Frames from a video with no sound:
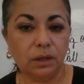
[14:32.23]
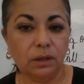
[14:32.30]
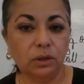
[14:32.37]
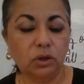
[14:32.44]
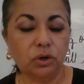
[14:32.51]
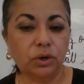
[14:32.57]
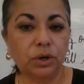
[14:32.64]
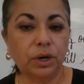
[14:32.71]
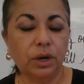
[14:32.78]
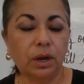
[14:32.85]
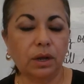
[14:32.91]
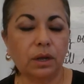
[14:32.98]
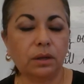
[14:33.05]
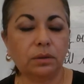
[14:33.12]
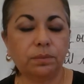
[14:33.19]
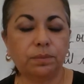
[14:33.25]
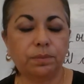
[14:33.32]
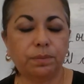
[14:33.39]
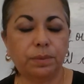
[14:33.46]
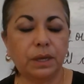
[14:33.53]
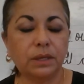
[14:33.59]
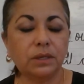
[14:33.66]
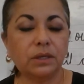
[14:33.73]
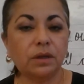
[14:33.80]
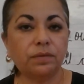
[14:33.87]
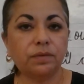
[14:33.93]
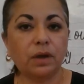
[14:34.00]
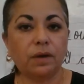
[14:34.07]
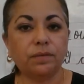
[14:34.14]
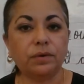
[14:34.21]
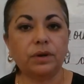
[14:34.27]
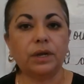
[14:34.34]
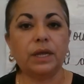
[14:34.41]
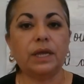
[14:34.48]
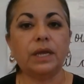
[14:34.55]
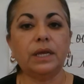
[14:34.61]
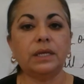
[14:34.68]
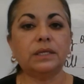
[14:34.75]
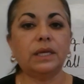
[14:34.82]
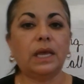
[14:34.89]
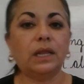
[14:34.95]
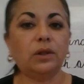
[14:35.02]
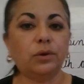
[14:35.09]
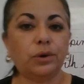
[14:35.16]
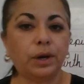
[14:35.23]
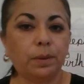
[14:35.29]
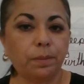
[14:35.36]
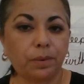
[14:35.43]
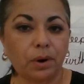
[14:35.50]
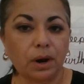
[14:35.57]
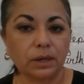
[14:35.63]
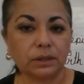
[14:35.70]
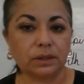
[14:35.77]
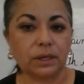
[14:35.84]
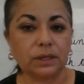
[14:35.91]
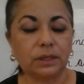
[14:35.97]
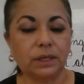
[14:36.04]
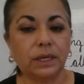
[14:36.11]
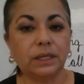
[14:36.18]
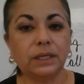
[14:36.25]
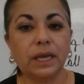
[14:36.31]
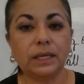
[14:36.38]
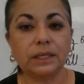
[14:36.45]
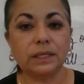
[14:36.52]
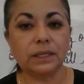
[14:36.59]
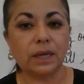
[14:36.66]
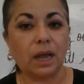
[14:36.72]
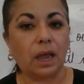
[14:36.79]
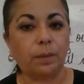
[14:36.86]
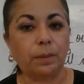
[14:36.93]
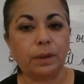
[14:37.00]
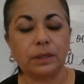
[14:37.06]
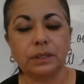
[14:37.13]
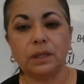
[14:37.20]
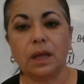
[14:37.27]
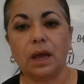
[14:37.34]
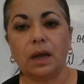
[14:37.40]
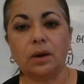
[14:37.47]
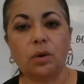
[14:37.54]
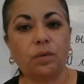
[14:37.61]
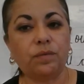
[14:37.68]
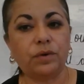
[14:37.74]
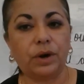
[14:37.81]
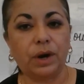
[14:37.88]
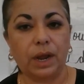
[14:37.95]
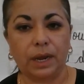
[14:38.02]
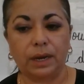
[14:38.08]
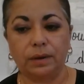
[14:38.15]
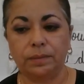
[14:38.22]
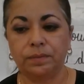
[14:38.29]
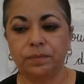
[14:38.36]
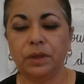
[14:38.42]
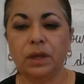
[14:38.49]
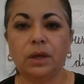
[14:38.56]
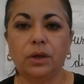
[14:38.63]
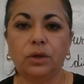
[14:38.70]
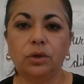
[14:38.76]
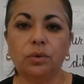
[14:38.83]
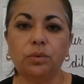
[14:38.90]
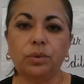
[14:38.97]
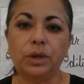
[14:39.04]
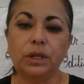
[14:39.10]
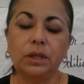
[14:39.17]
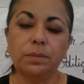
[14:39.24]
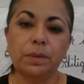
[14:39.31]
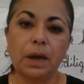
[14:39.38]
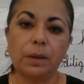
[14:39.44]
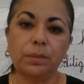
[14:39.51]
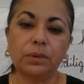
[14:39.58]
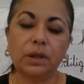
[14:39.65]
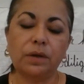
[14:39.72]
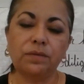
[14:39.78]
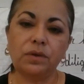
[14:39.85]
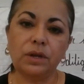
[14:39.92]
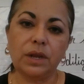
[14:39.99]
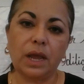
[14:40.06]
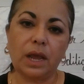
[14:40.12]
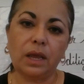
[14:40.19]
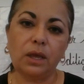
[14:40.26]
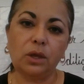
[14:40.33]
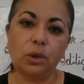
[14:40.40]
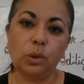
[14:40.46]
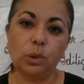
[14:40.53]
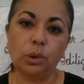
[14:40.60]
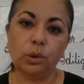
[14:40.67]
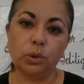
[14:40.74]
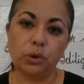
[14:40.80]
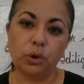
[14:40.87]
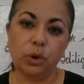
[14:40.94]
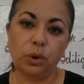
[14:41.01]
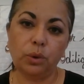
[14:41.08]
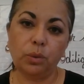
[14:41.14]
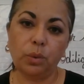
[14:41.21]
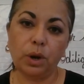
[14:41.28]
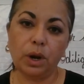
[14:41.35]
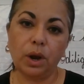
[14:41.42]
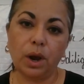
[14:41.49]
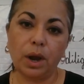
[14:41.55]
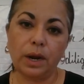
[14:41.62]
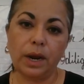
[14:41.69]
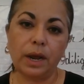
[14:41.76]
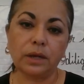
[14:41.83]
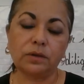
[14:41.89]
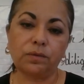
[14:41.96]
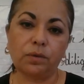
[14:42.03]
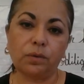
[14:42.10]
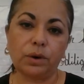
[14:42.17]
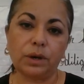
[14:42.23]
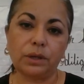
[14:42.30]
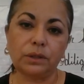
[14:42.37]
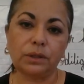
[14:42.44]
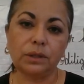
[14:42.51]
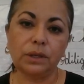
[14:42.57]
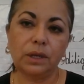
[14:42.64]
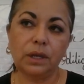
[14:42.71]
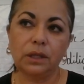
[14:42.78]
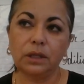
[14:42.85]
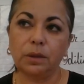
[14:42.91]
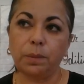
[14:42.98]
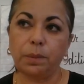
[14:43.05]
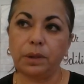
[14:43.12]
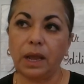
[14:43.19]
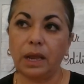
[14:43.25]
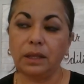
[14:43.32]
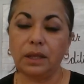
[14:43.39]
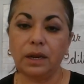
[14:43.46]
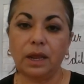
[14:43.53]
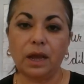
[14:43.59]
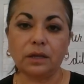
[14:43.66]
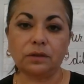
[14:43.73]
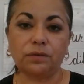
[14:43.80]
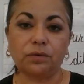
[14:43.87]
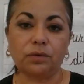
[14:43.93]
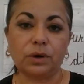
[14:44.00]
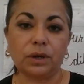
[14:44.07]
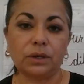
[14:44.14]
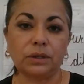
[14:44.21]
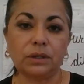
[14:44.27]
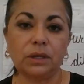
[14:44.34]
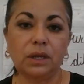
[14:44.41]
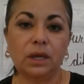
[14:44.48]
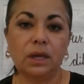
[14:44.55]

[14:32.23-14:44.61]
Learn uh, being self-governed is a learning process. It takes time. It's not overnight. You read the Bible every day. You learn what God has for us, the plan that He has for us,